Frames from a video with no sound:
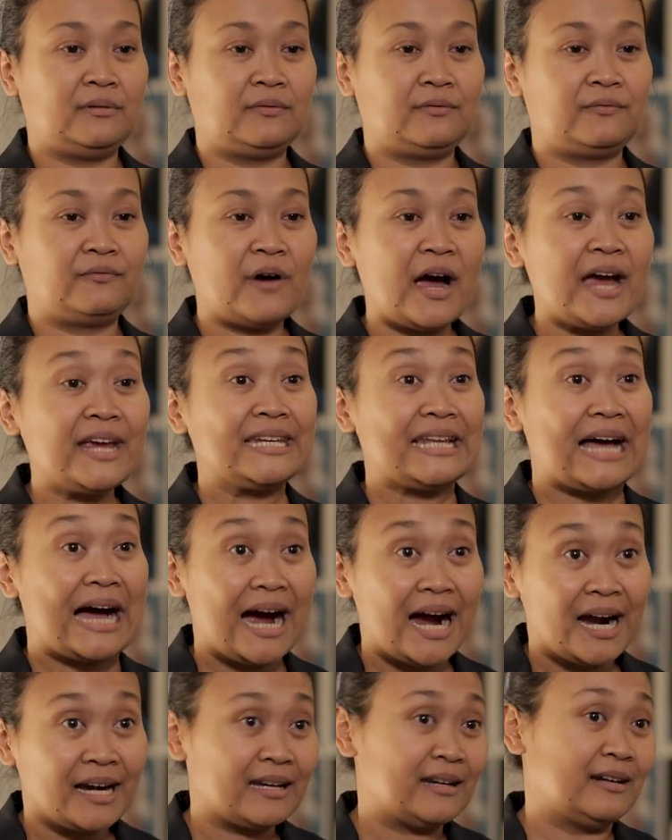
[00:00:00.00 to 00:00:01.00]
fight
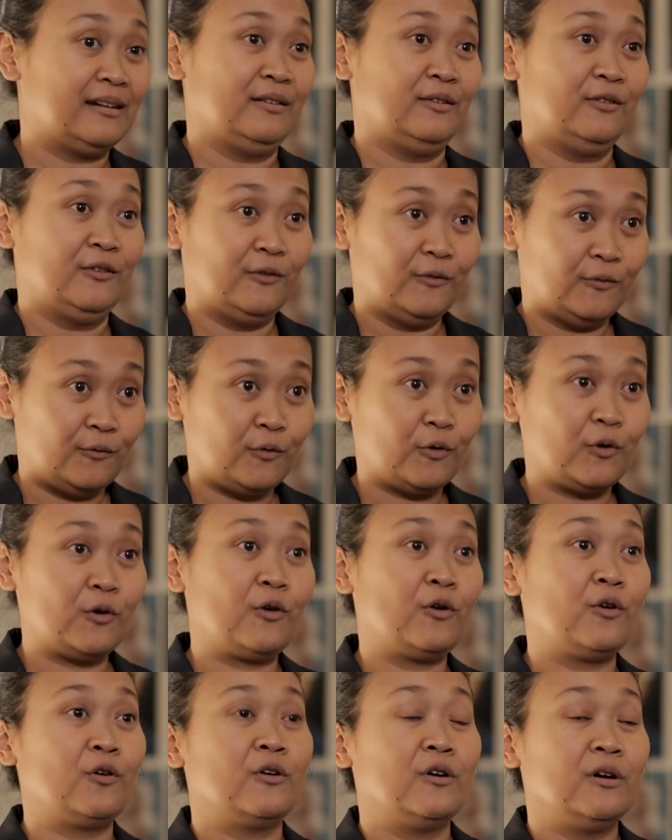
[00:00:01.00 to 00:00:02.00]
hard
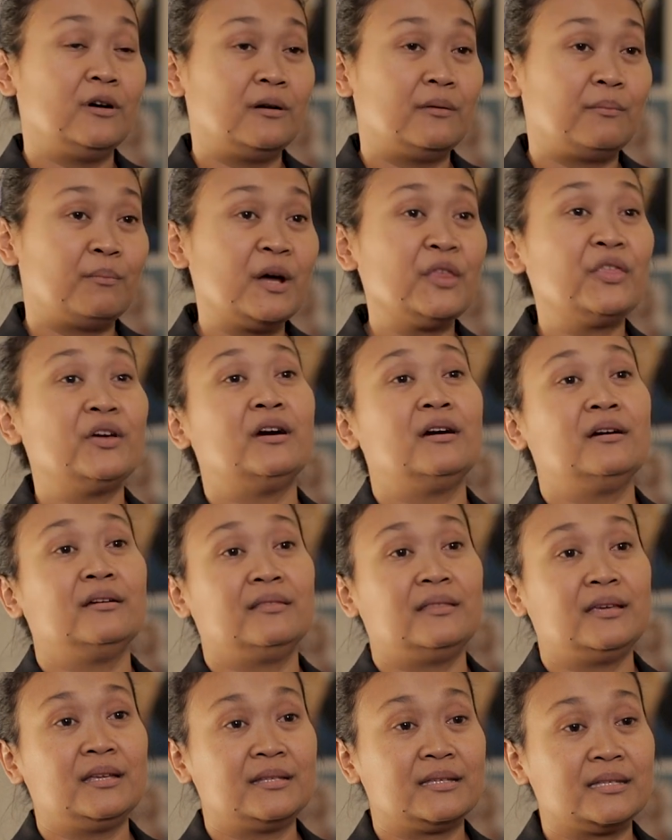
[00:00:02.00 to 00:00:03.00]
for Mother
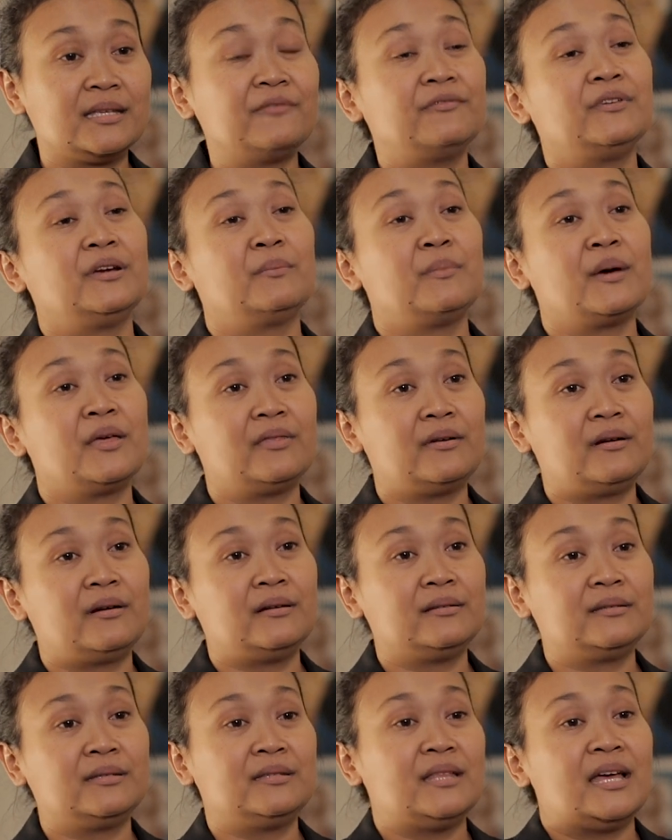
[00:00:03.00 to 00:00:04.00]
Earth, in saving Mother
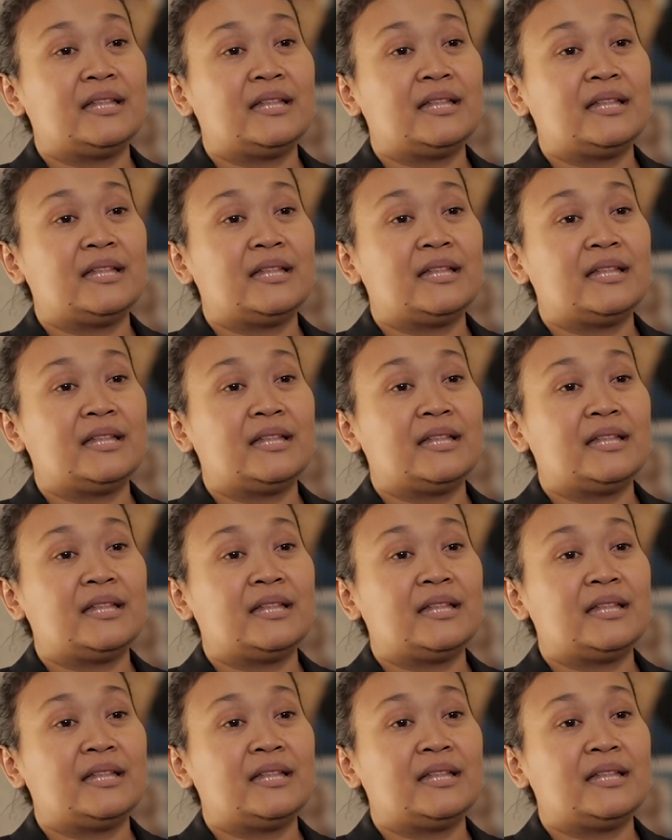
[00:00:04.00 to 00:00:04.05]
Earth.